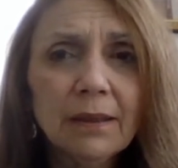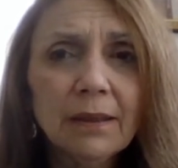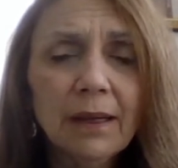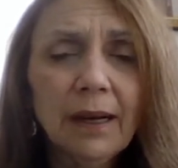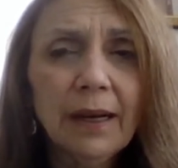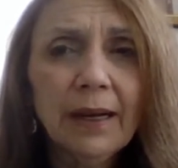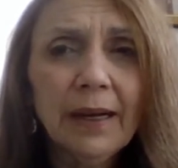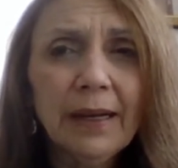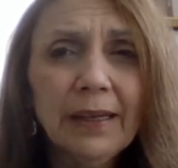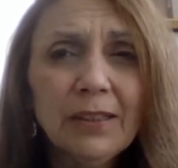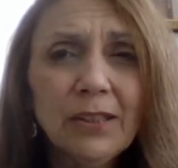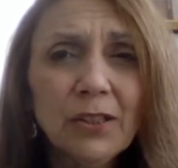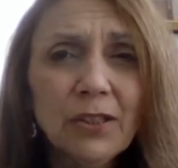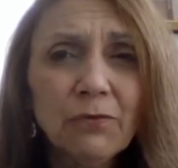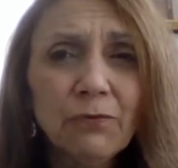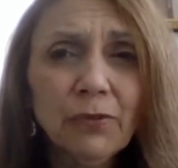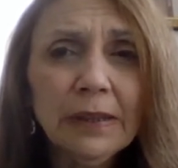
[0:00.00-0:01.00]
I
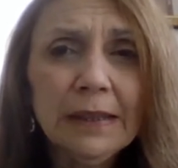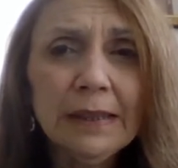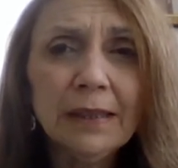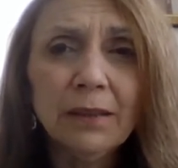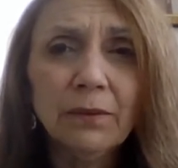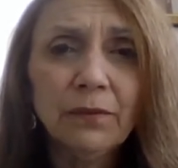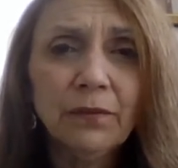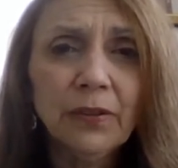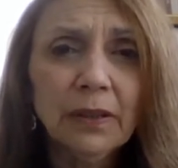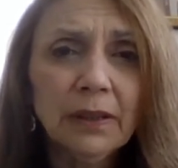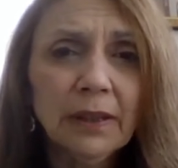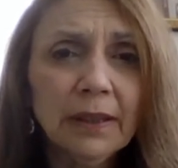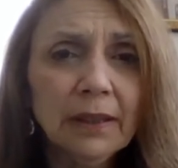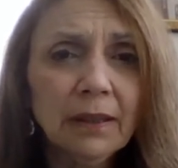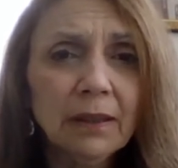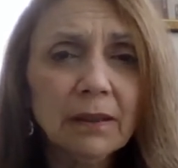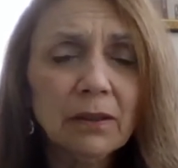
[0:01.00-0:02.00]
just really didn't feel
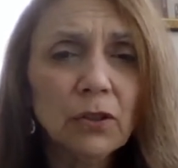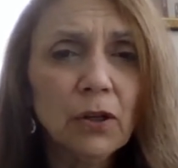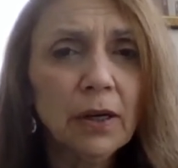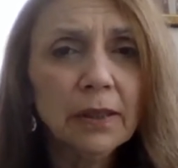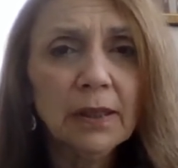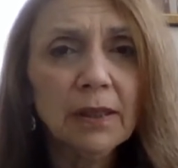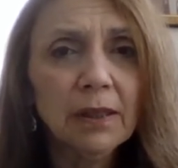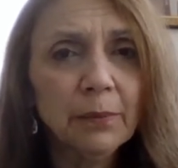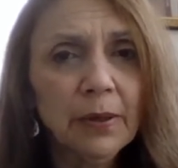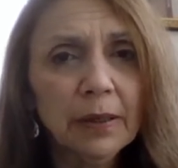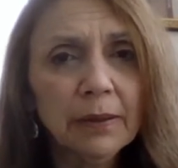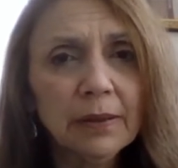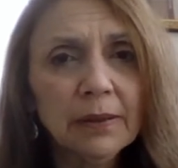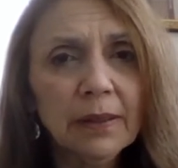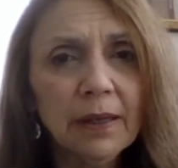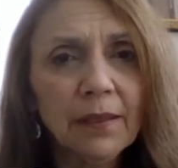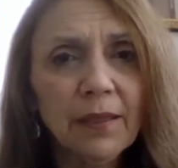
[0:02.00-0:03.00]
like talking about it
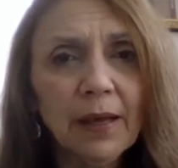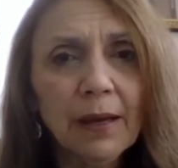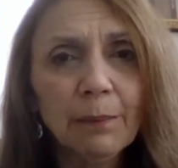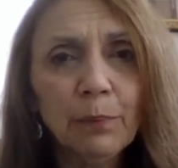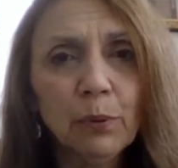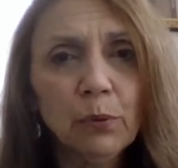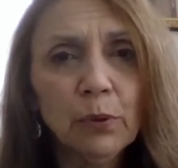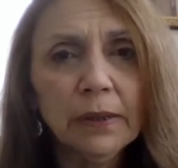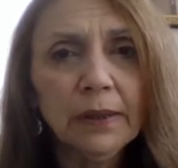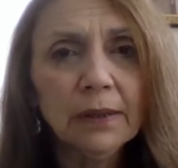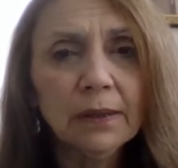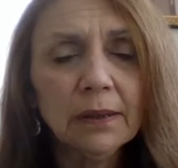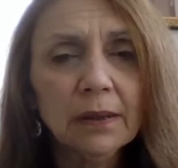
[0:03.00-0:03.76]
at that point.